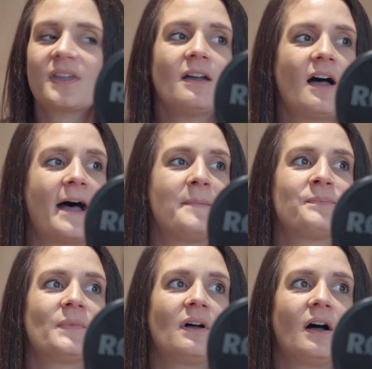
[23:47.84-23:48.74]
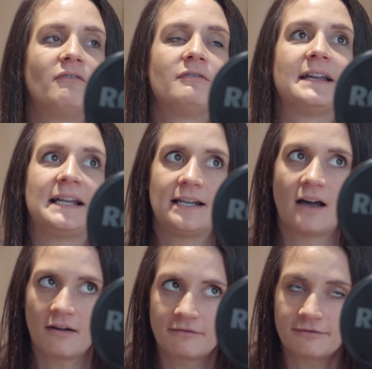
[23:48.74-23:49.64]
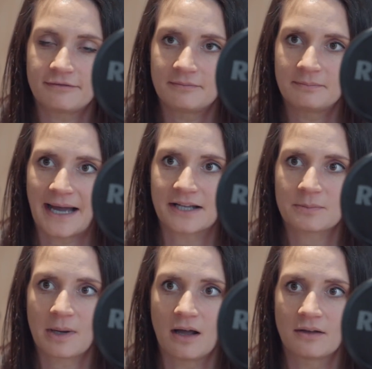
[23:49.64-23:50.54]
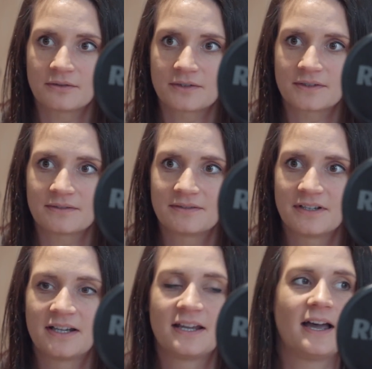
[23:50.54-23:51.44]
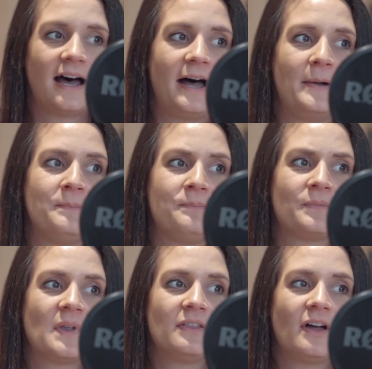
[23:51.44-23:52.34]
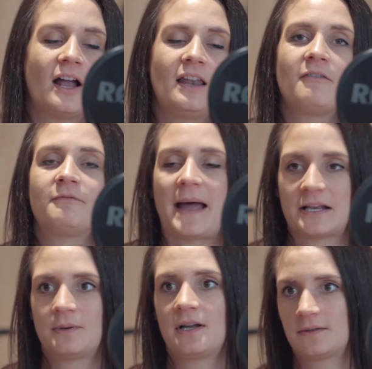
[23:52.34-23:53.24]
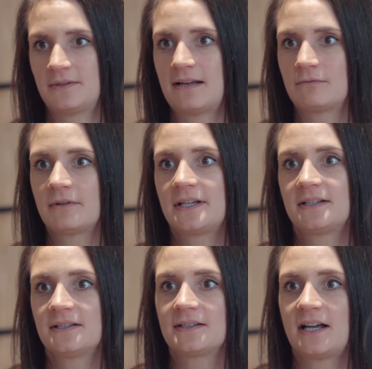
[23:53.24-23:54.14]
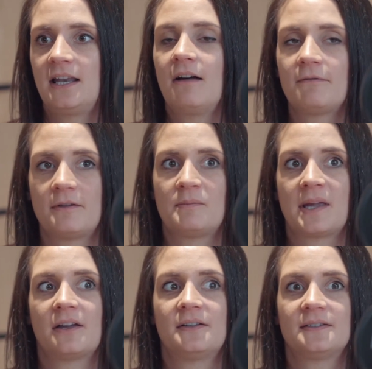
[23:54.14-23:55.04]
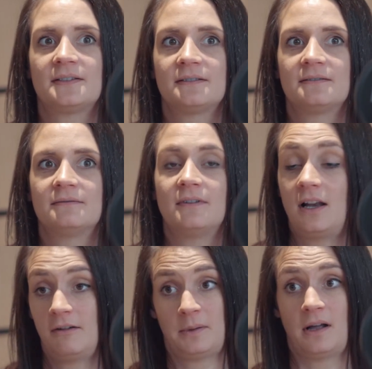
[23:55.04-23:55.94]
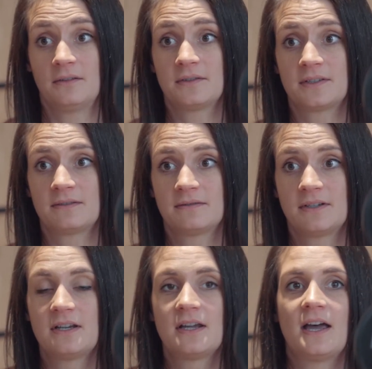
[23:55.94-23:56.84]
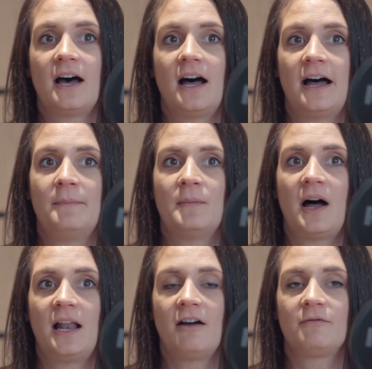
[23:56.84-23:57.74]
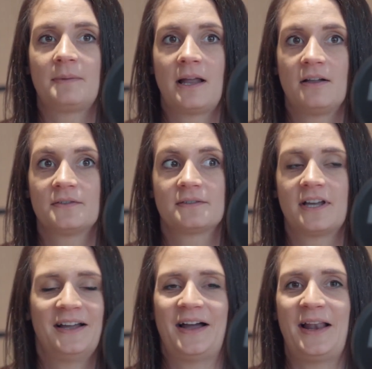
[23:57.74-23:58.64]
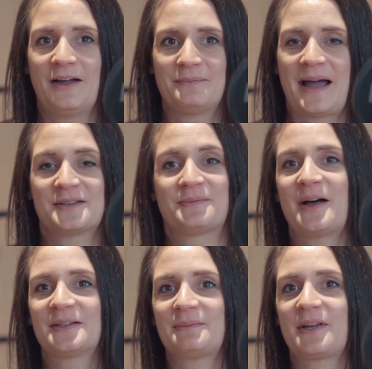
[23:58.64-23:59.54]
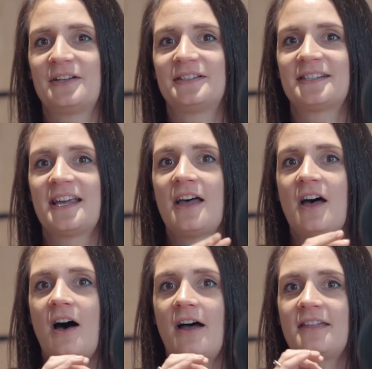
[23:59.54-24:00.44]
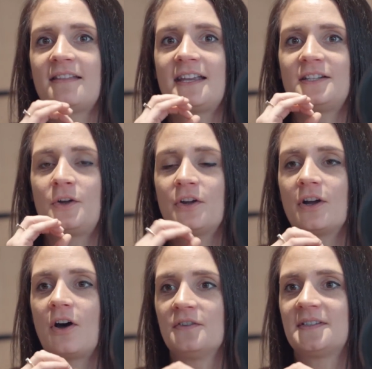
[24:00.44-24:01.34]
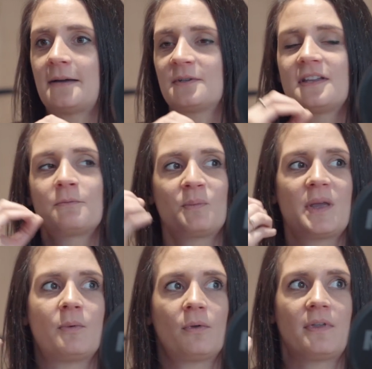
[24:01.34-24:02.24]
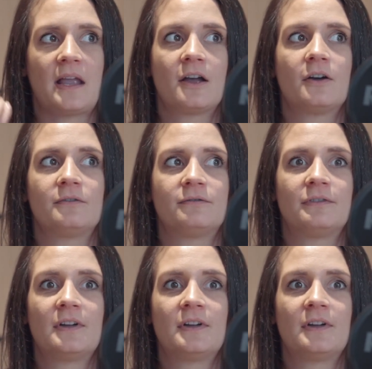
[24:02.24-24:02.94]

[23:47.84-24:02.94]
I really love patch plants. I love patch plants for several reasons. I love them because I love plants. I love patch plants because I think they took a concept. I think when people think of